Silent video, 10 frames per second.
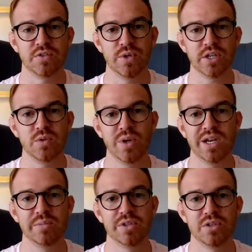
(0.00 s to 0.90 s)
if we go
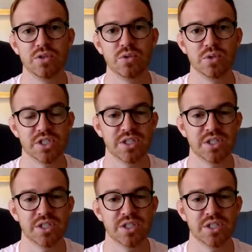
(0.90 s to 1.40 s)
weekly with the calls,